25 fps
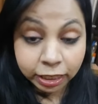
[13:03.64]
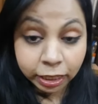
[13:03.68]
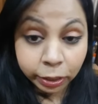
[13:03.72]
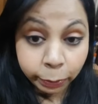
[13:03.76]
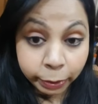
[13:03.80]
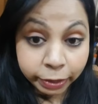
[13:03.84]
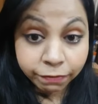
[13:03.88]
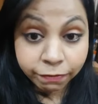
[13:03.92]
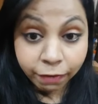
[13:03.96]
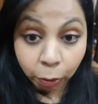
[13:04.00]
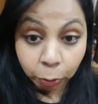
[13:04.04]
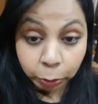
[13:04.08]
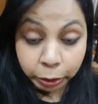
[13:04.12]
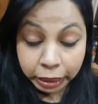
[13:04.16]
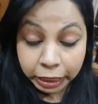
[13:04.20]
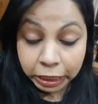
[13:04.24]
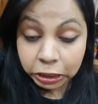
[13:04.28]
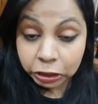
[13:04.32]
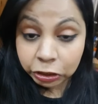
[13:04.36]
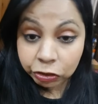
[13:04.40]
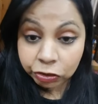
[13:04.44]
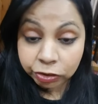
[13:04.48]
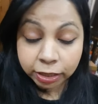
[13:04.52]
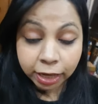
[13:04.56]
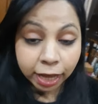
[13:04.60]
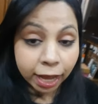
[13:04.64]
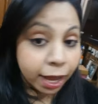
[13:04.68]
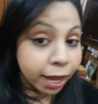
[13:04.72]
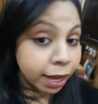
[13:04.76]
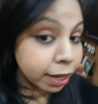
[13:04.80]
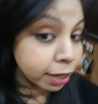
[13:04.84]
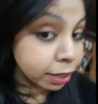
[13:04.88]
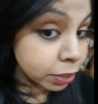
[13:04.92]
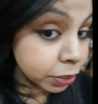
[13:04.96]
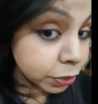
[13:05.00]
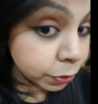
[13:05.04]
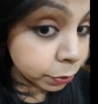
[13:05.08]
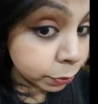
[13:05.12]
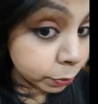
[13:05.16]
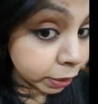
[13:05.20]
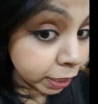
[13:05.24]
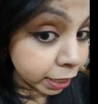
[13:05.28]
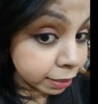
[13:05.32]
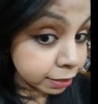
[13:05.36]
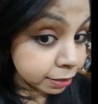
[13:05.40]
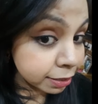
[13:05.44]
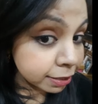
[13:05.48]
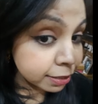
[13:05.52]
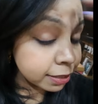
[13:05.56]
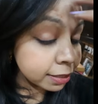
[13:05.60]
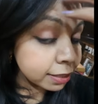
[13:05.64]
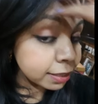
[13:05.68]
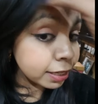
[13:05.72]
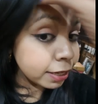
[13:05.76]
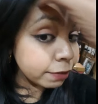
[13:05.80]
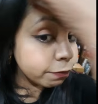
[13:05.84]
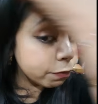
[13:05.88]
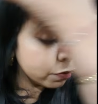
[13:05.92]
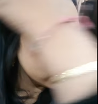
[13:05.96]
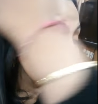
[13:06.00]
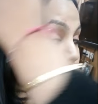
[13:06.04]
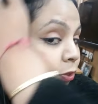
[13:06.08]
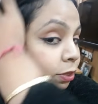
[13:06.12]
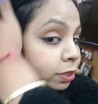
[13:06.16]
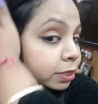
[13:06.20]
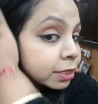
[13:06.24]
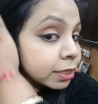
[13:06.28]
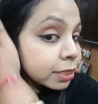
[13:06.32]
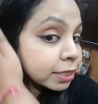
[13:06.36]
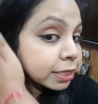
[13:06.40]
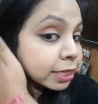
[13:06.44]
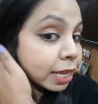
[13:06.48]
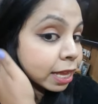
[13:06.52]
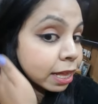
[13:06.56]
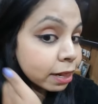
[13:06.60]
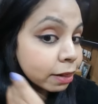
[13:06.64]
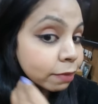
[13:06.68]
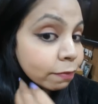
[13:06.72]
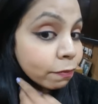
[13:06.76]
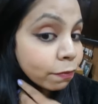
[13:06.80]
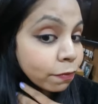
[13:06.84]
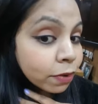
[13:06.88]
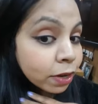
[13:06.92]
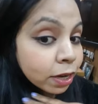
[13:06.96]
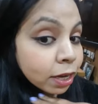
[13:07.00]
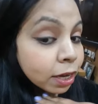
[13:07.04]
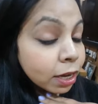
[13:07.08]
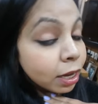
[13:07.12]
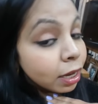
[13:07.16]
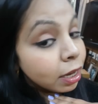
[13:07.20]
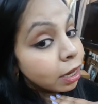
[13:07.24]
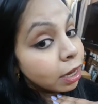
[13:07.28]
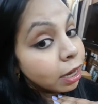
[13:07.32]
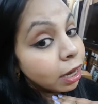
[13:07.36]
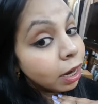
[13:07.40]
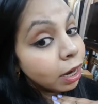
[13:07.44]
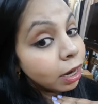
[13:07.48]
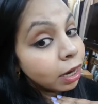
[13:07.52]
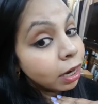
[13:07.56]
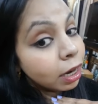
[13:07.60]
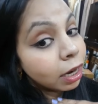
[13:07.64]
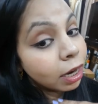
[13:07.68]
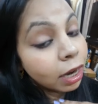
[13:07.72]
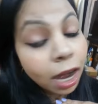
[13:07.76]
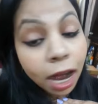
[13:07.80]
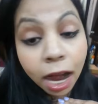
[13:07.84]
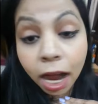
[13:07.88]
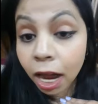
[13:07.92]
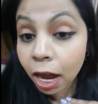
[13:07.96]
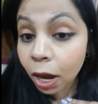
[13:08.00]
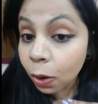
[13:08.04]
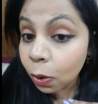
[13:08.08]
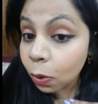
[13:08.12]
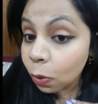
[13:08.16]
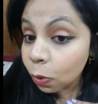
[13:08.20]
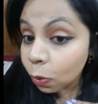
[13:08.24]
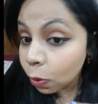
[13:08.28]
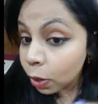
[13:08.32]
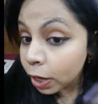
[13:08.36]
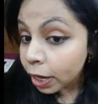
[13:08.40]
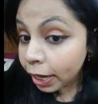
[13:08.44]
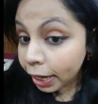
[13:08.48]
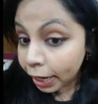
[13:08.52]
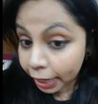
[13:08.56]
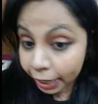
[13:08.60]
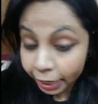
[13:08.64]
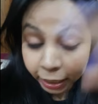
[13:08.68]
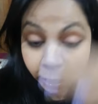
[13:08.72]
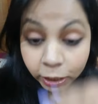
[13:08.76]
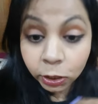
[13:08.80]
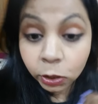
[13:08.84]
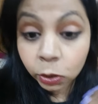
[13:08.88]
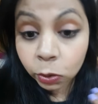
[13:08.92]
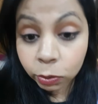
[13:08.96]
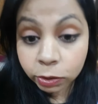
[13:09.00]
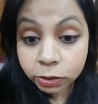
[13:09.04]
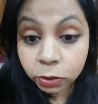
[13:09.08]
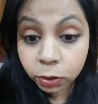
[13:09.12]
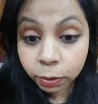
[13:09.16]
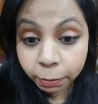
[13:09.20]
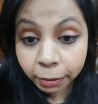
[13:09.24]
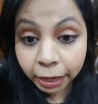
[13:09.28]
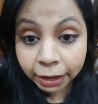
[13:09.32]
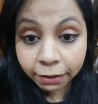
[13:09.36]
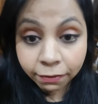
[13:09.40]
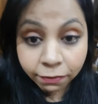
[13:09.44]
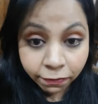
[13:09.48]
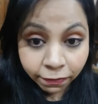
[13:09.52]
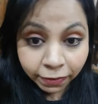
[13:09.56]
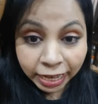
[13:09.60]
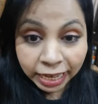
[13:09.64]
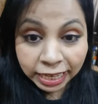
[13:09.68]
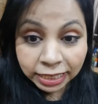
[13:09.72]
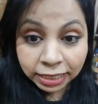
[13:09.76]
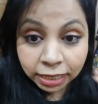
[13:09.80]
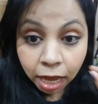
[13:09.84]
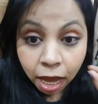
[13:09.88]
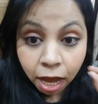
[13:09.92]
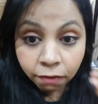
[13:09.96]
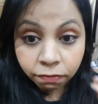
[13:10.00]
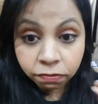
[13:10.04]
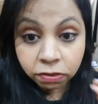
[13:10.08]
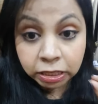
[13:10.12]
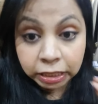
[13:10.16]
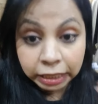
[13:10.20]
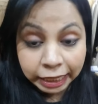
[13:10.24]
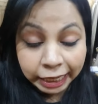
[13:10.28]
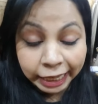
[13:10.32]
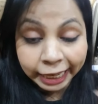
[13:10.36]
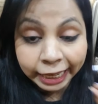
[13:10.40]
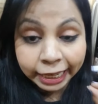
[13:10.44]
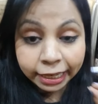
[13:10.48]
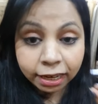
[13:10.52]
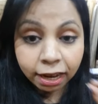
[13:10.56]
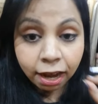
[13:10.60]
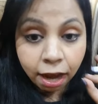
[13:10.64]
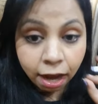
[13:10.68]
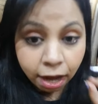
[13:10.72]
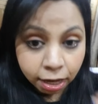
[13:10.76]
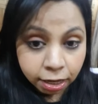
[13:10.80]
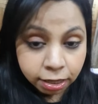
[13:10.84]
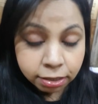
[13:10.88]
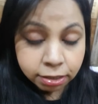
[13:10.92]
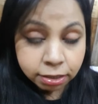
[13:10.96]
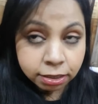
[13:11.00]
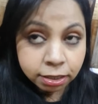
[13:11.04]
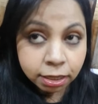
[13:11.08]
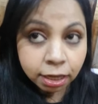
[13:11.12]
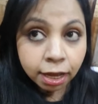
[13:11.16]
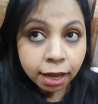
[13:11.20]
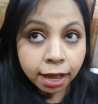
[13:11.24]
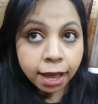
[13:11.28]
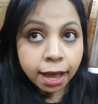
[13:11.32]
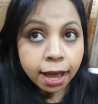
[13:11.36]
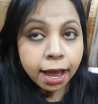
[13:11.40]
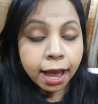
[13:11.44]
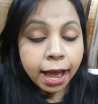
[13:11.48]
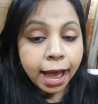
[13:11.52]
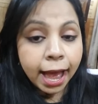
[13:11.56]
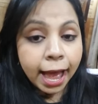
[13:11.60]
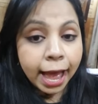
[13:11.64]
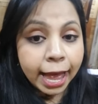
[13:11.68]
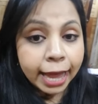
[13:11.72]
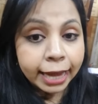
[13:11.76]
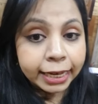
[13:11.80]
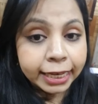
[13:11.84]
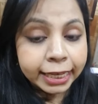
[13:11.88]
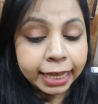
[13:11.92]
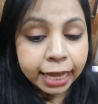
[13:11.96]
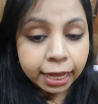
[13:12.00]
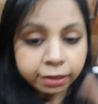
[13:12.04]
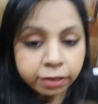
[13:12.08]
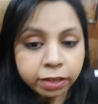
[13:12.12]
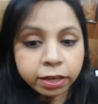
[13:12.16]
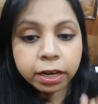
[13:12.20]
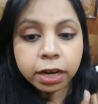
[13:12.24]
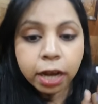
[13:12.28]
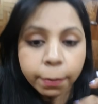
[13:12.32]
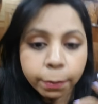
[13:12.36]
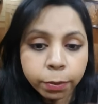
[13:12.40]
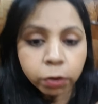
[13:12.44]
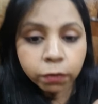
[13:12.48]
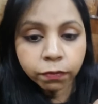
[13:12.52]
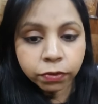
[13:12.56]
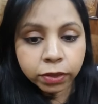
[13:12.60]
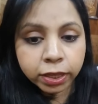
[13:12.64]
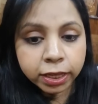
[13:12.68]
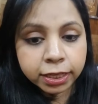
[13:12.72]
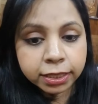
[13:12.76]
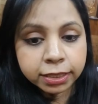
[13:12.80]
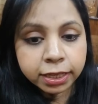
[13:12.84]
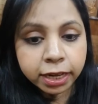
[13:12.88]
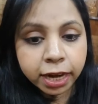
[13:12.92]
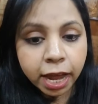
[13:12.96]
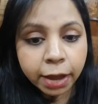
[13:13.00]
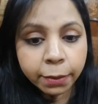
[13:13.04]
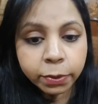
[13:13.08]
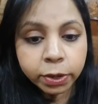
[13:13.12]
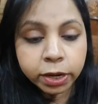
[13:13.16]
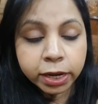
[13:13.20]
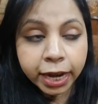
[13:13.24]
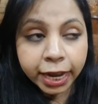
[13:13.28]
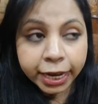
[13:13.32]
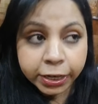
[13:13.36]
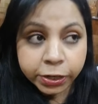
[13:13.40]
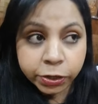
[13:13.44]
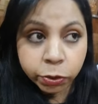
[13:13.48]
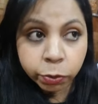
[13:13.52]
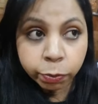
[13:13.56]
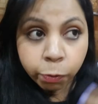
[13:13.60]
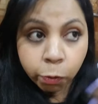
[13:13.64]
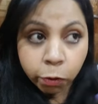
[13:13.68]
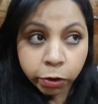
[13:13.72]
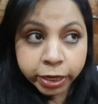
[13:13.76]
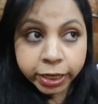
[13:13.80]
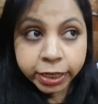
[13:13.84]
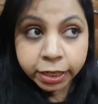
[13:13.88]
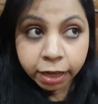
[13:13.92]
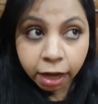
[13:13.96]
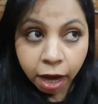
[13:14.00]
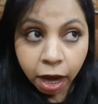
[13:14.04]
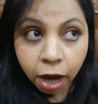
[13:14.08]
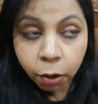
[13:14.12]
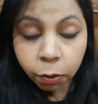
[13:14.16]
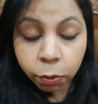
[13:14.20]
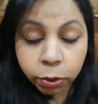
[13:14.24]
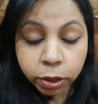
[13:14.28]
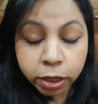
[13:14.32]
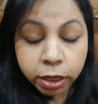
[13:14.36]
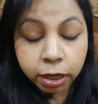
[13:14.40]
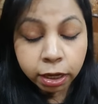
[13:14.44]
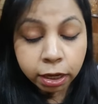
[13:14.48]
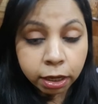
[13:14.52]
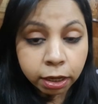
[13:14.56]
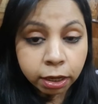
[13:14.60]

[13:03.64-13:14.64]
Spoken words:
Liquid Foundation, and you can see for yourself how it looks on my face after 8 hours. And yeah, there are a couple of things that I would like to point out